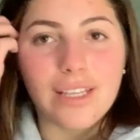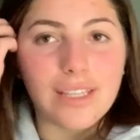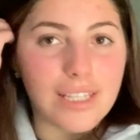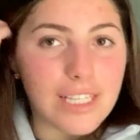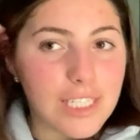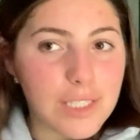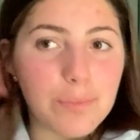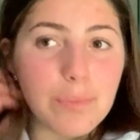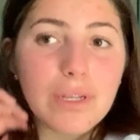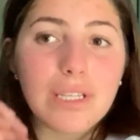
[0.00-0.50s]

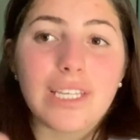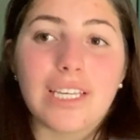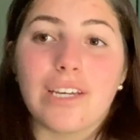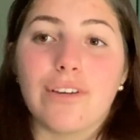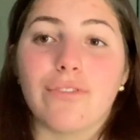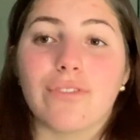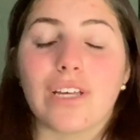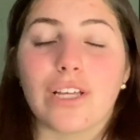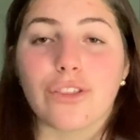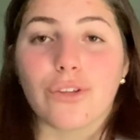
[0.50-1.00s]
This
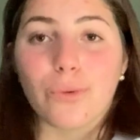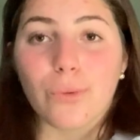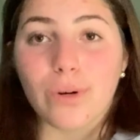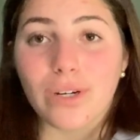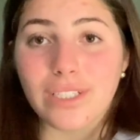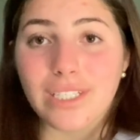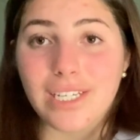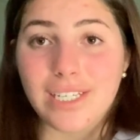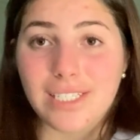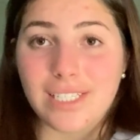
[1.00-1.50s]
belief that the
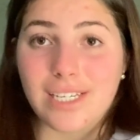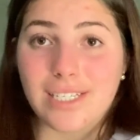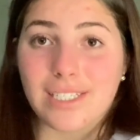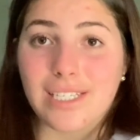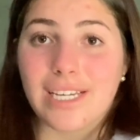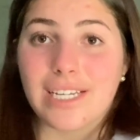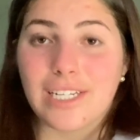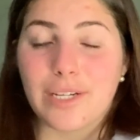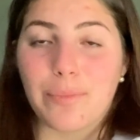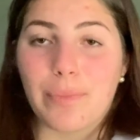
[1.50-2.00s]
world exists
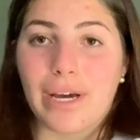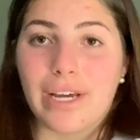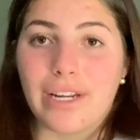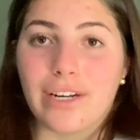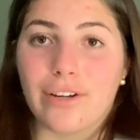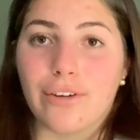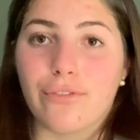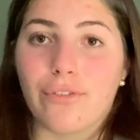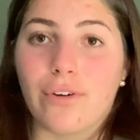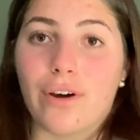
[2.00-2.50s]

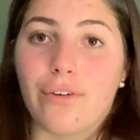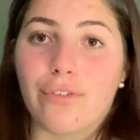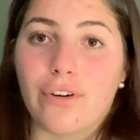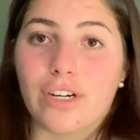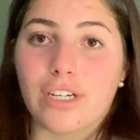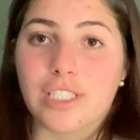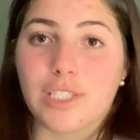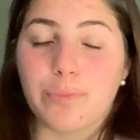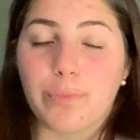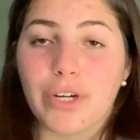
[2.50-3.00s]
independent of our
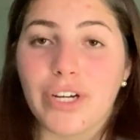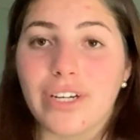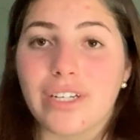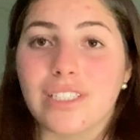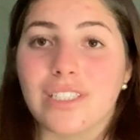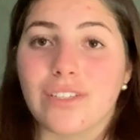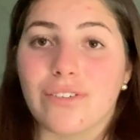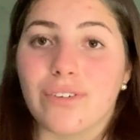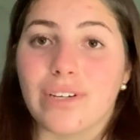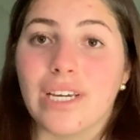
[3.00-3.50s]

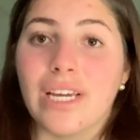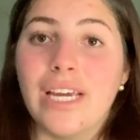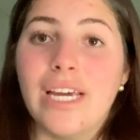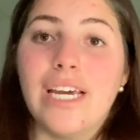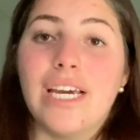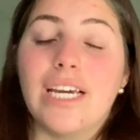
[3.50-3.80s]
experience of it